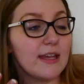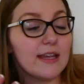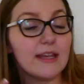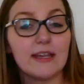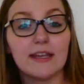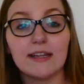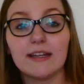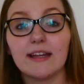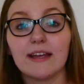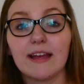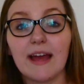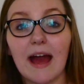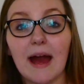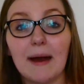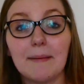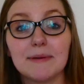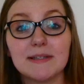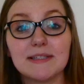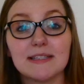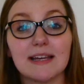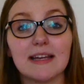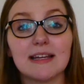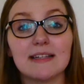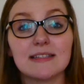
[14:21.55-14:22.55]
eating
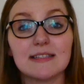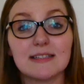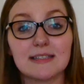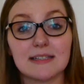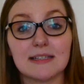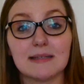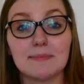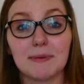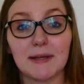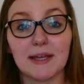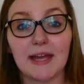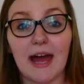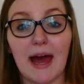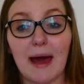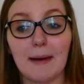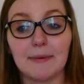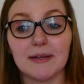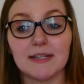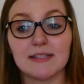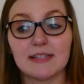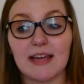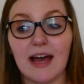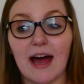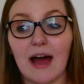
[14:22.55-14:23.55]
habits and sleeping
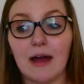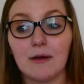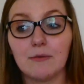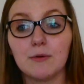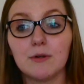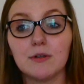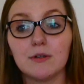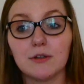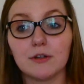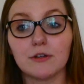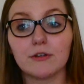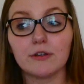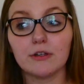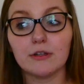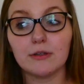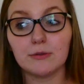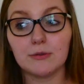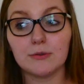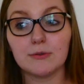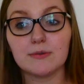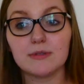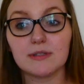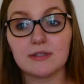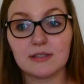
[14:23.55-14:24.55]
habits. I will literally
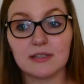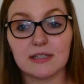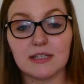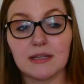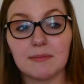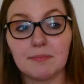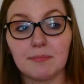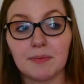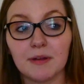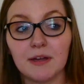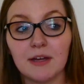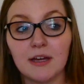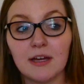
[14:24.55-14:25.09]
lose sleep